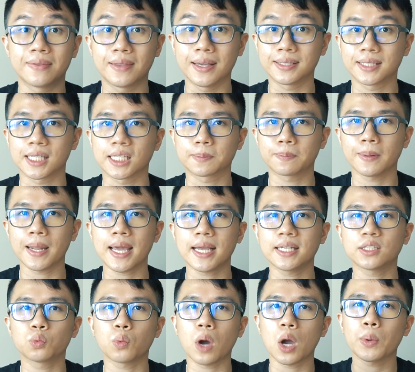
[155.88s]
This
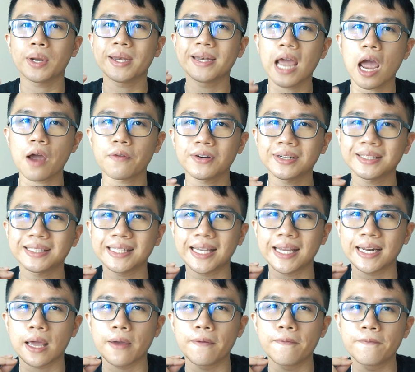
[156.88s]
explains why we never see
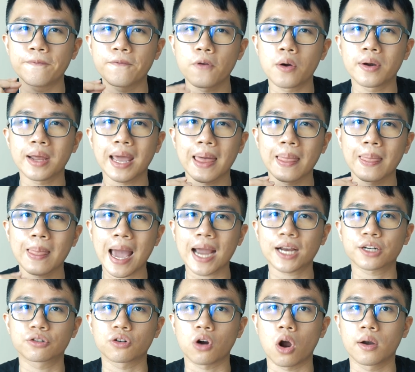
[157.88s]
an inverted
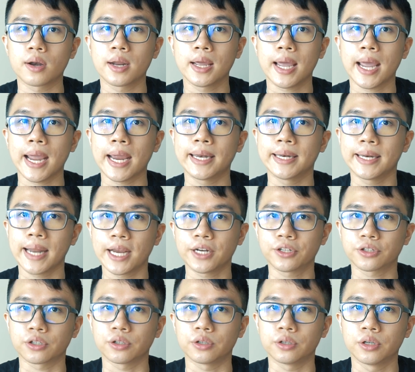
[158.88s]
electron in
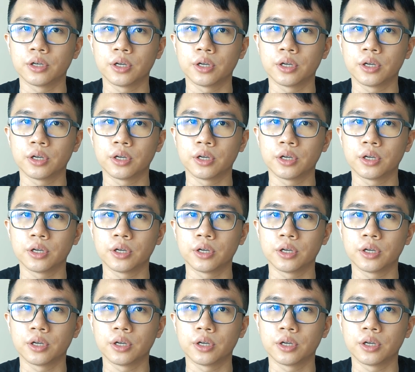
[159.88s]
nature.